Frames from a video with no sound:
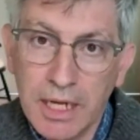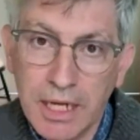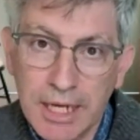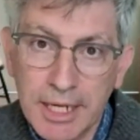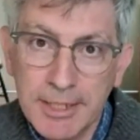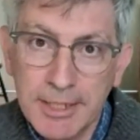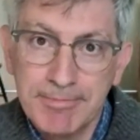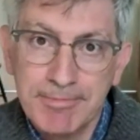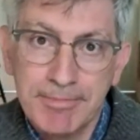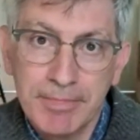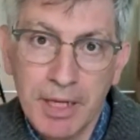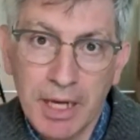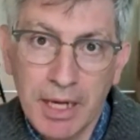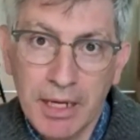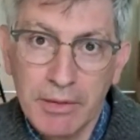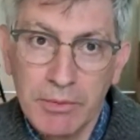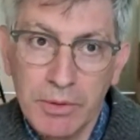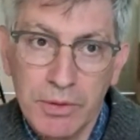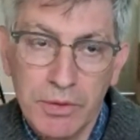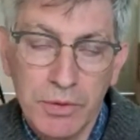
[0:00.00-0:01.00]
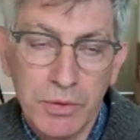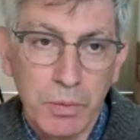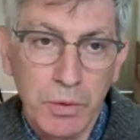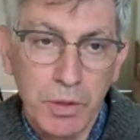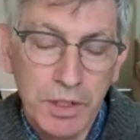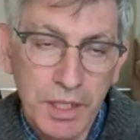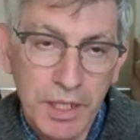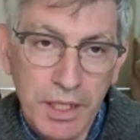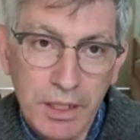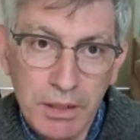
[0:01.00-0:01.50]
I was
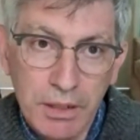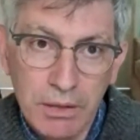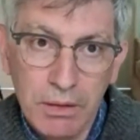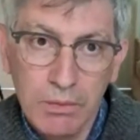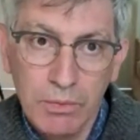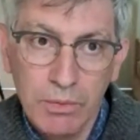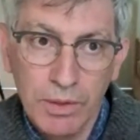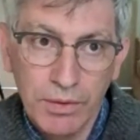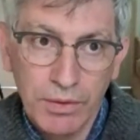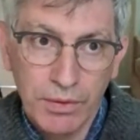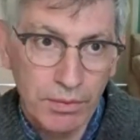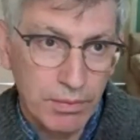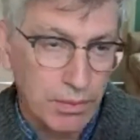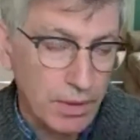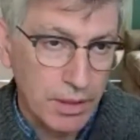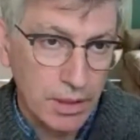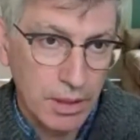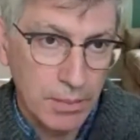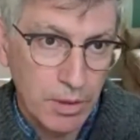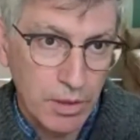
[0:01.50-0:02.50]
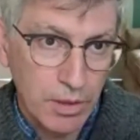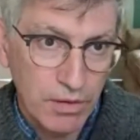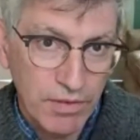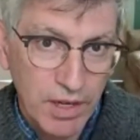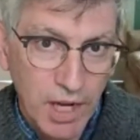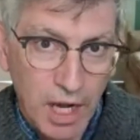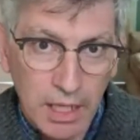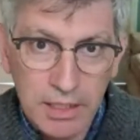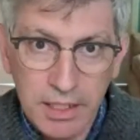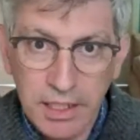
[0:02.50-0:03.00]
working with a number of
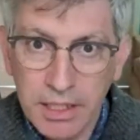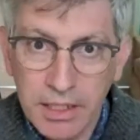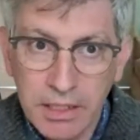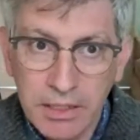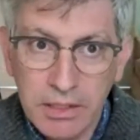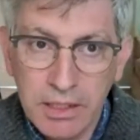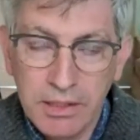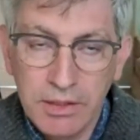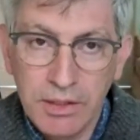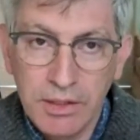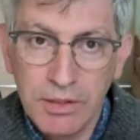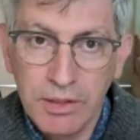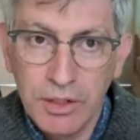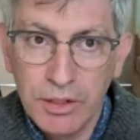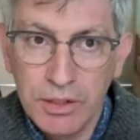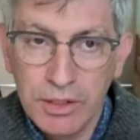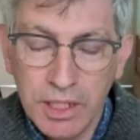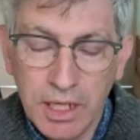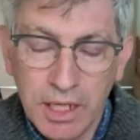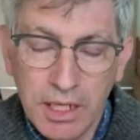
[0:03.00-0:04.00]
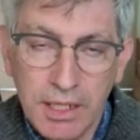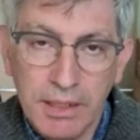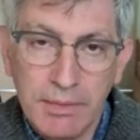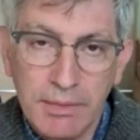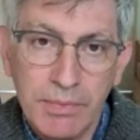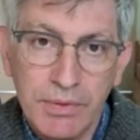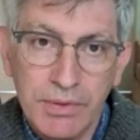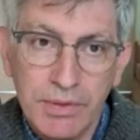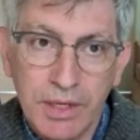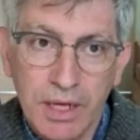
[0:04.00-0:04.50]
colleagues at the New York
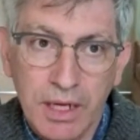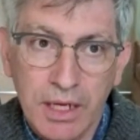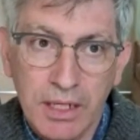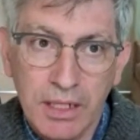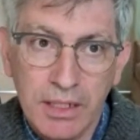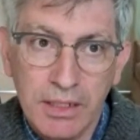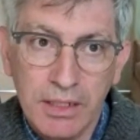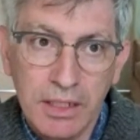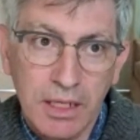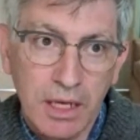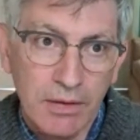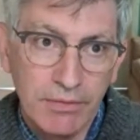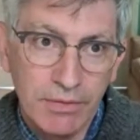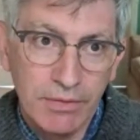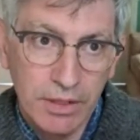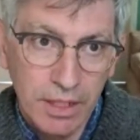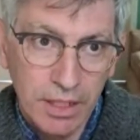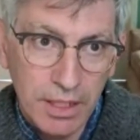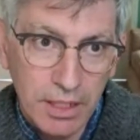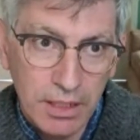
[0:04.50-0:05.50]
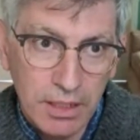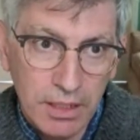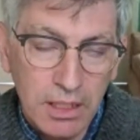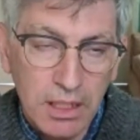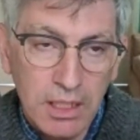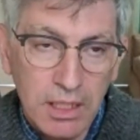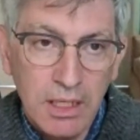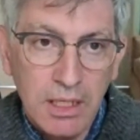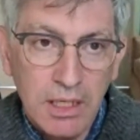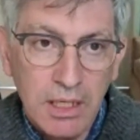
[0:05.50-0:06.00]
Times on covering
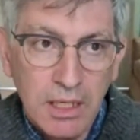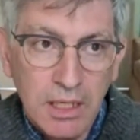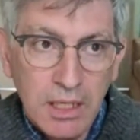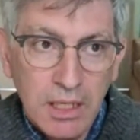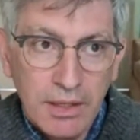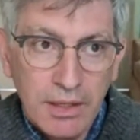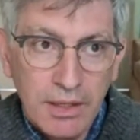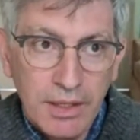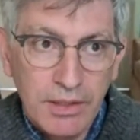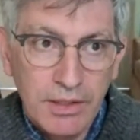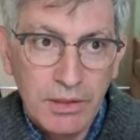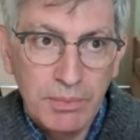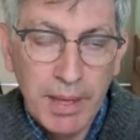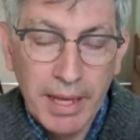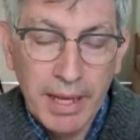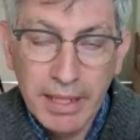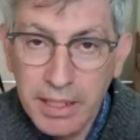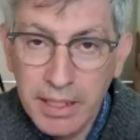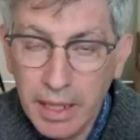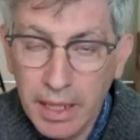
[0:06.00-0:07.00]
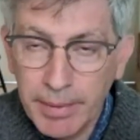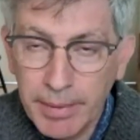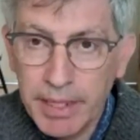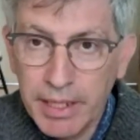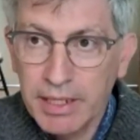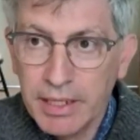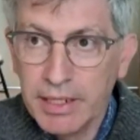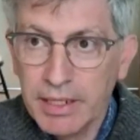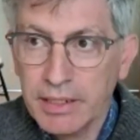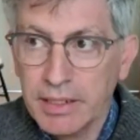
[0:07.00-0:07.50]
this
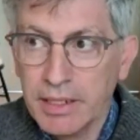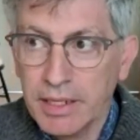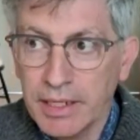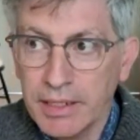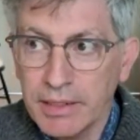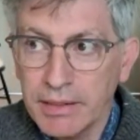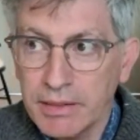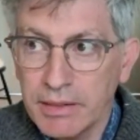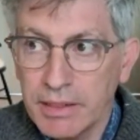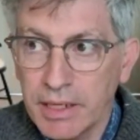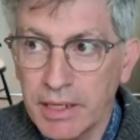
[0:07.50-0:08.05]
pandemic and